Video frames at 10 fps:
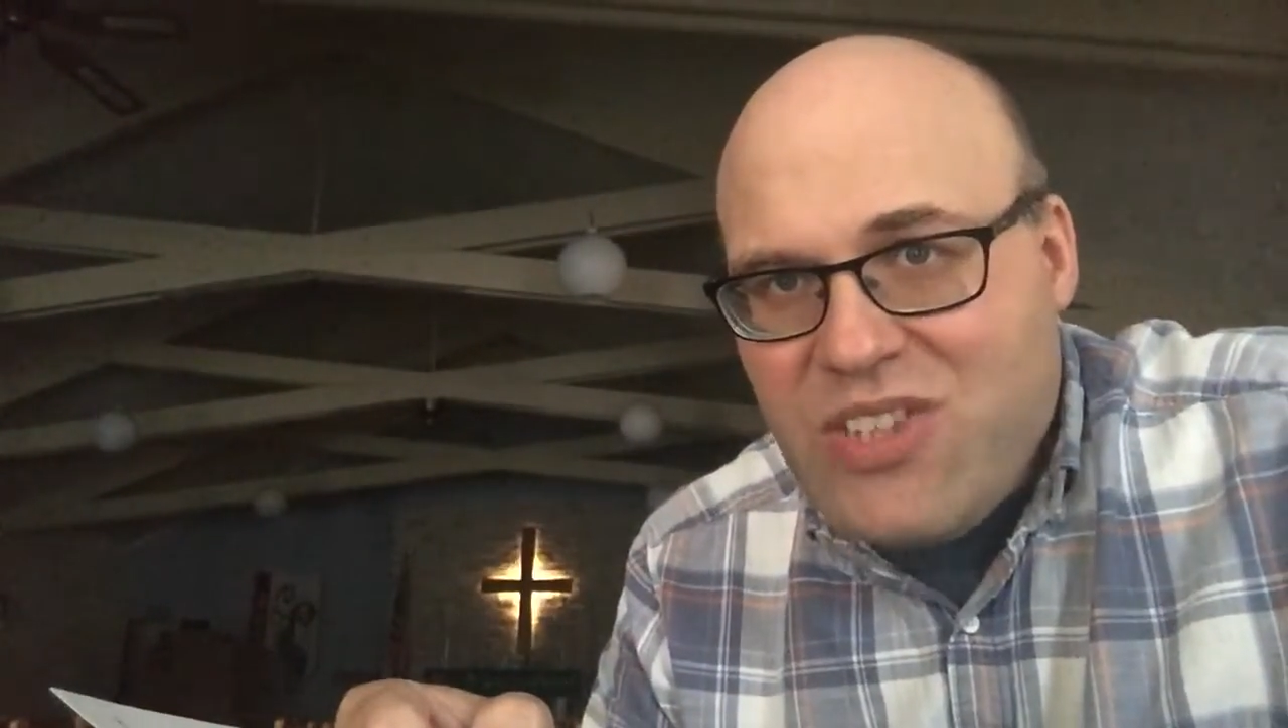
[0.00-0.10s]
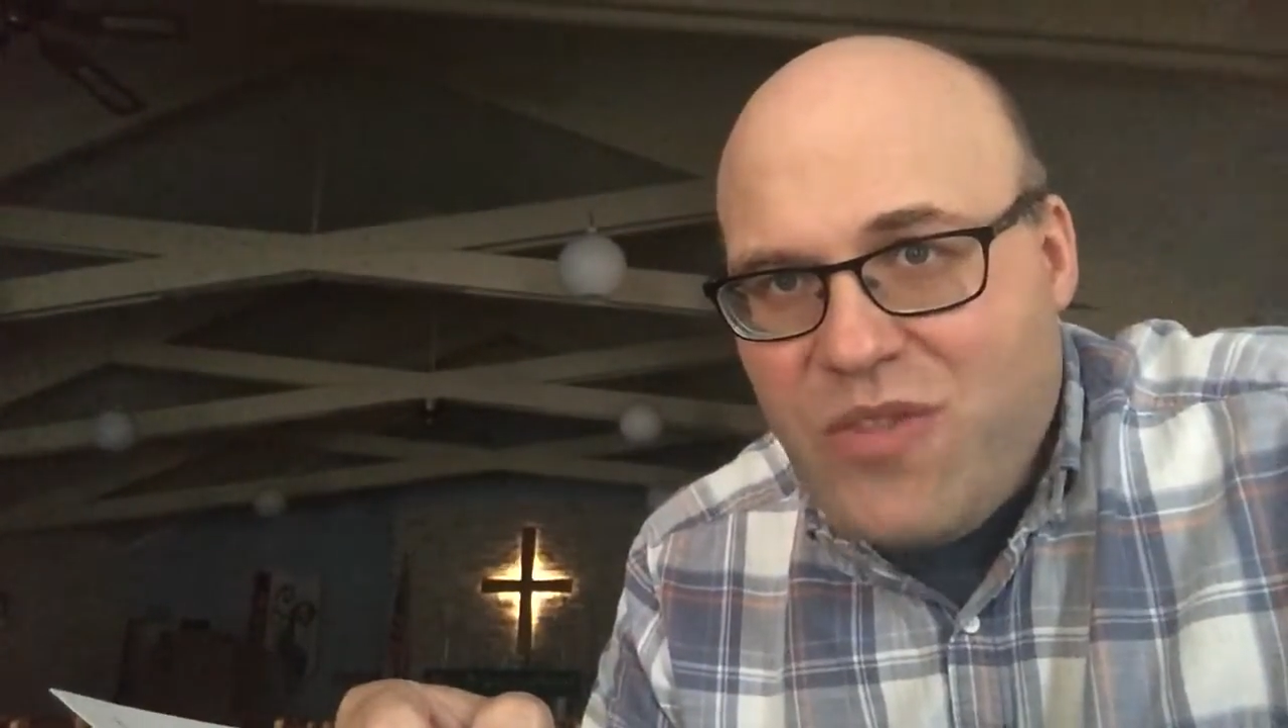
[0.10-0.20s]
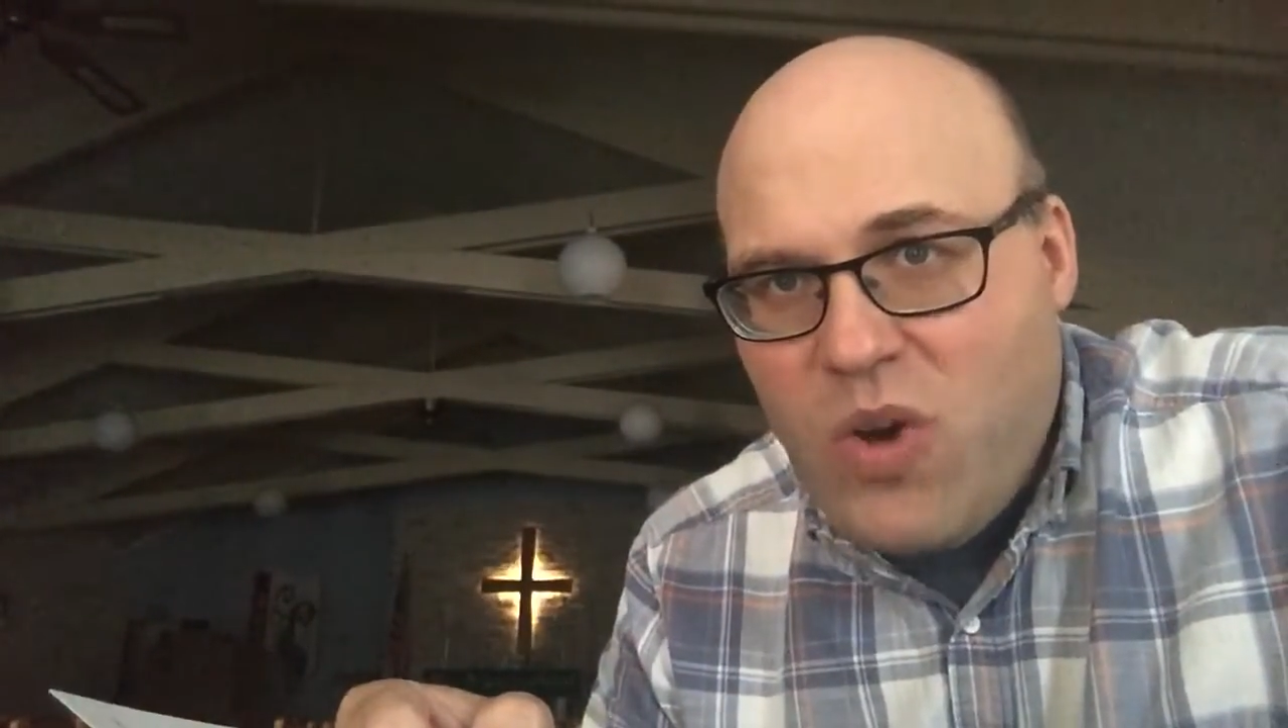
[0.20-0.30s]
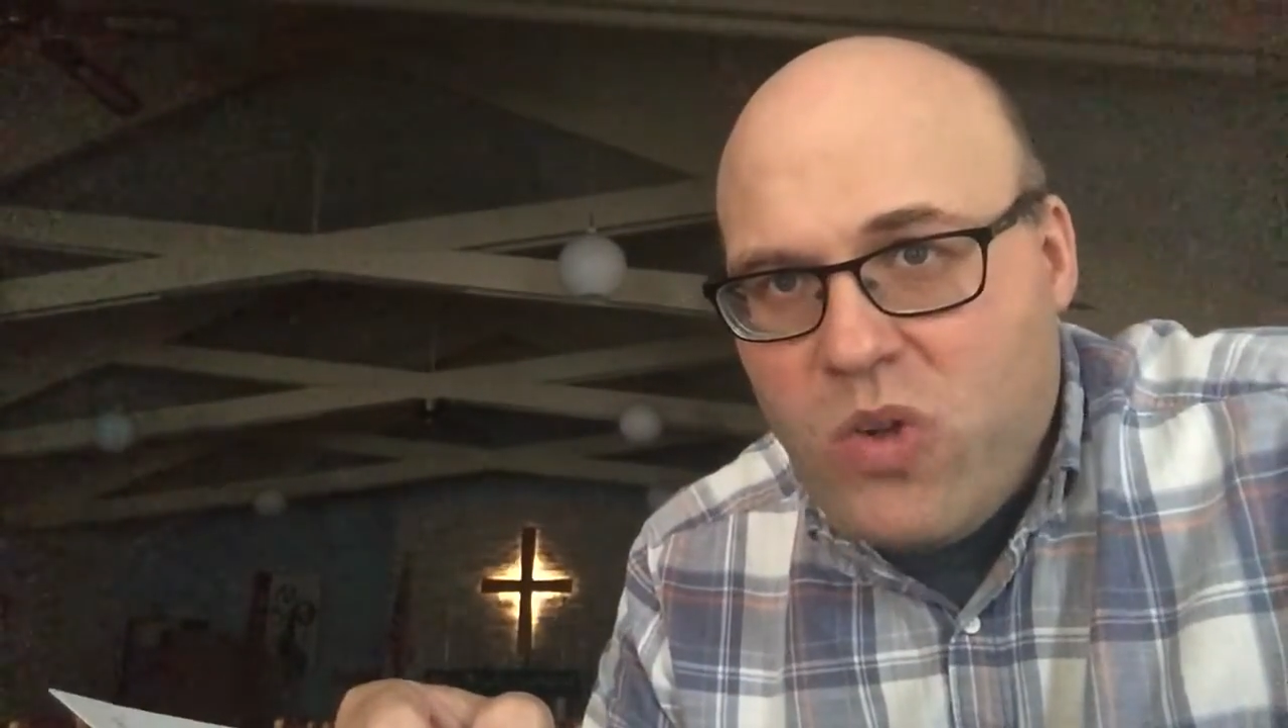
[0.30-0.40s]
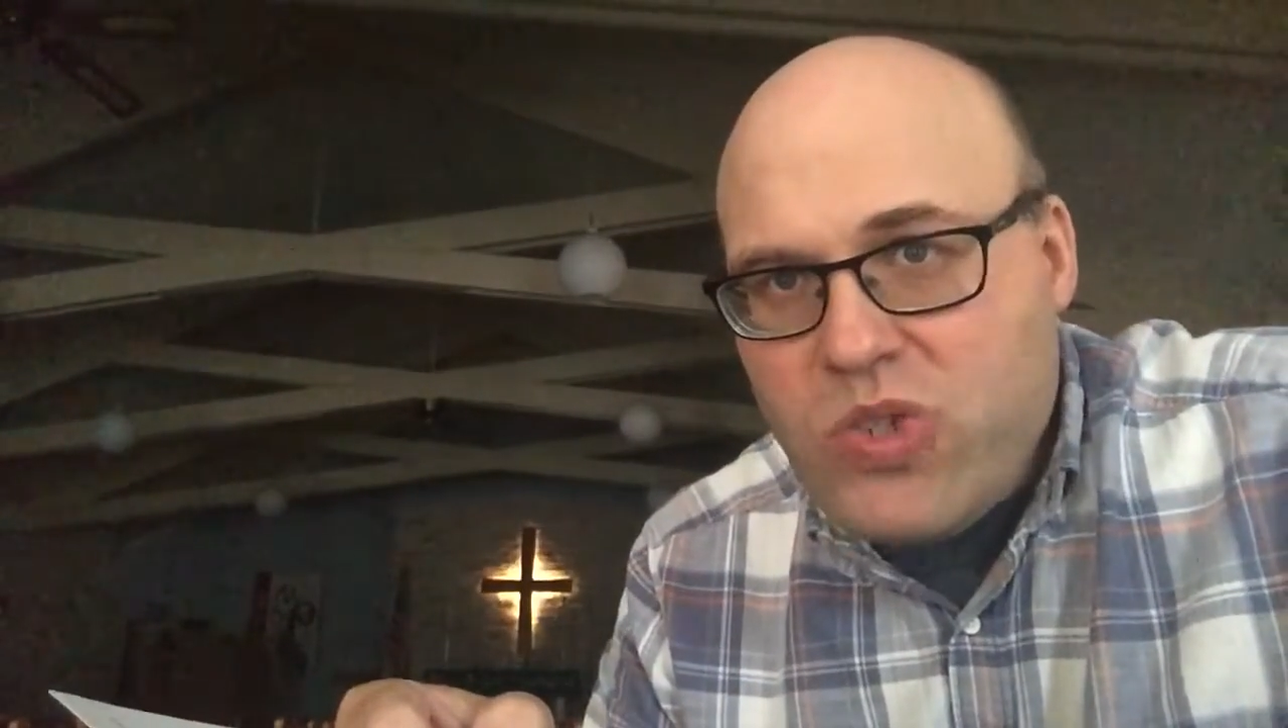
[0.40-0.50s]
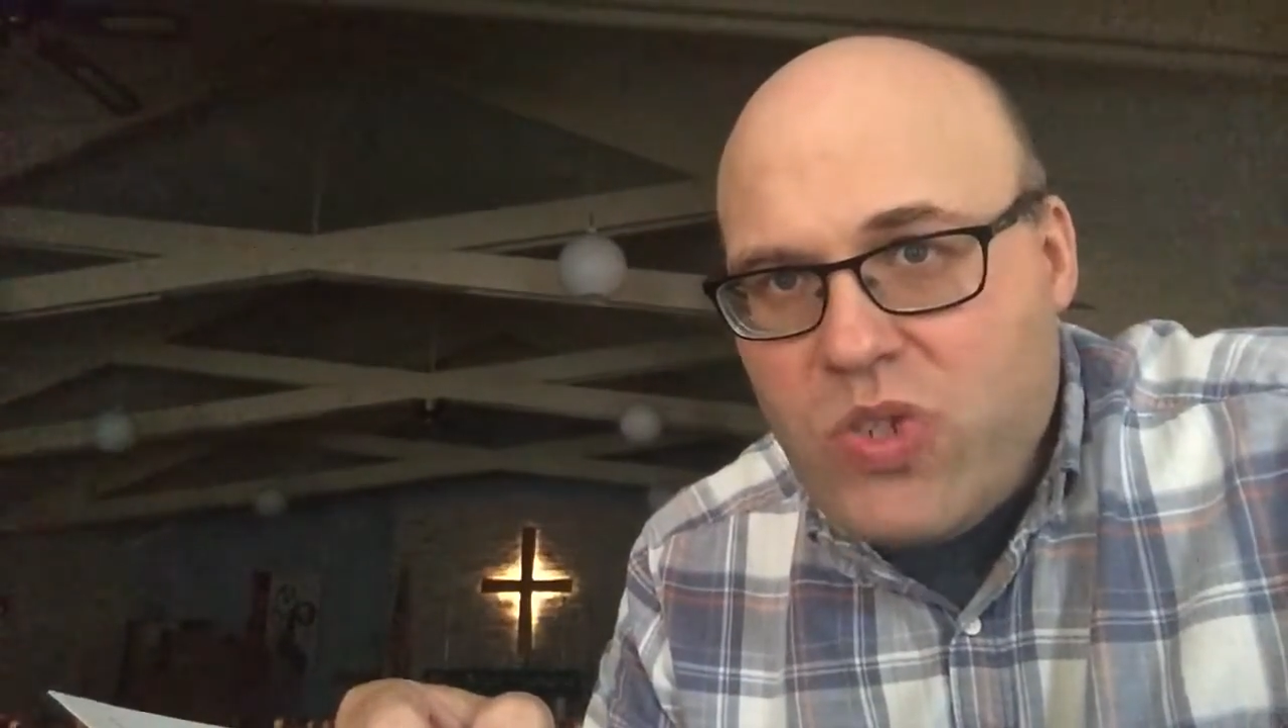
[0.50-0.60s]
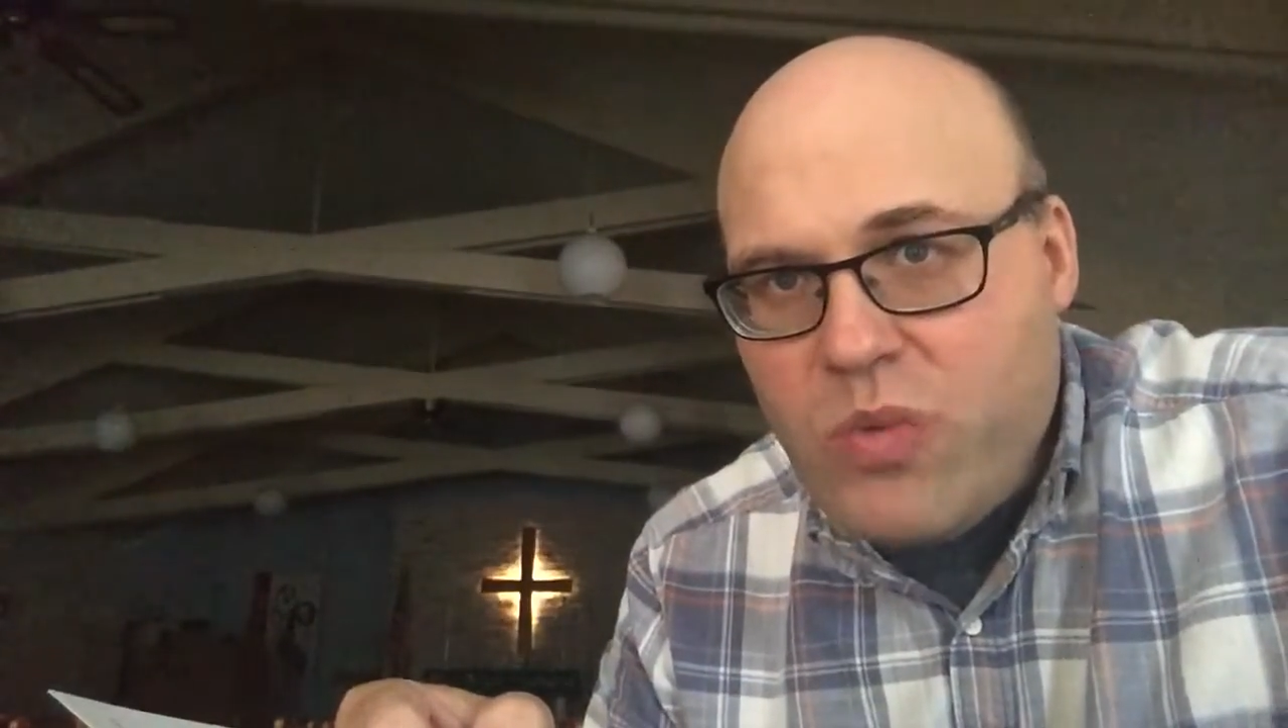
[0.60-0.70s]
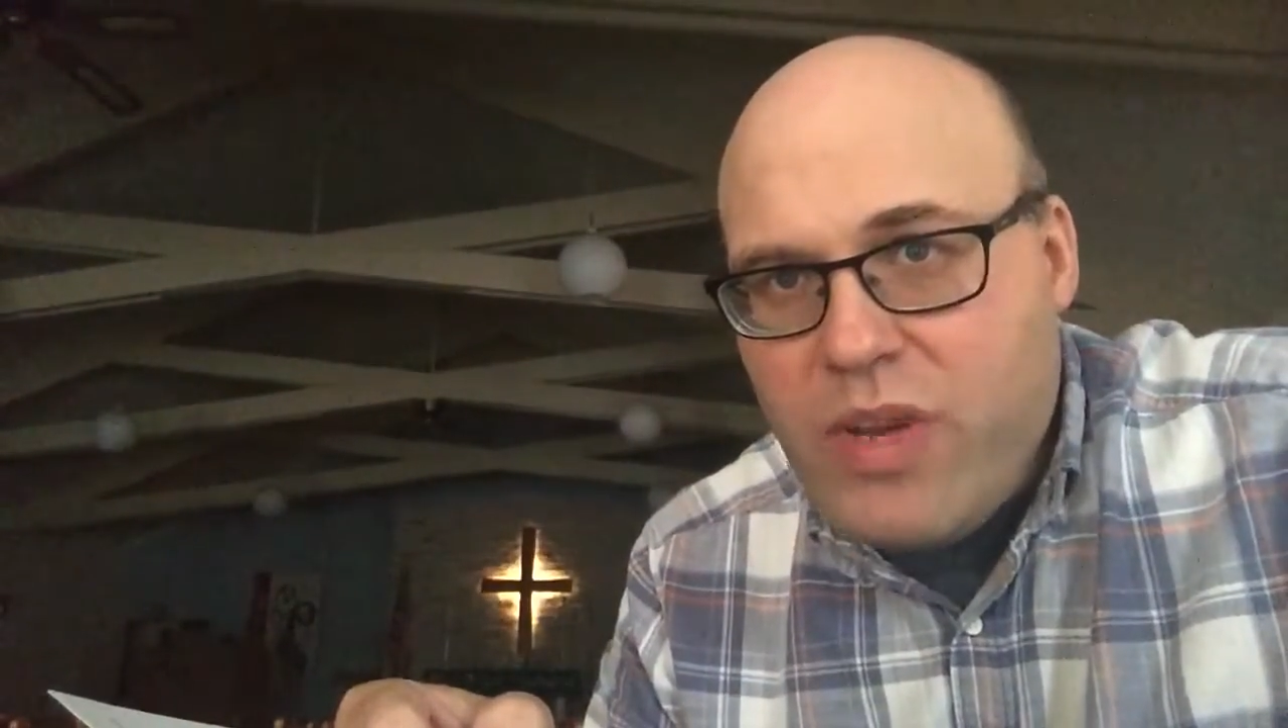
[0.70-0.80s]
devotional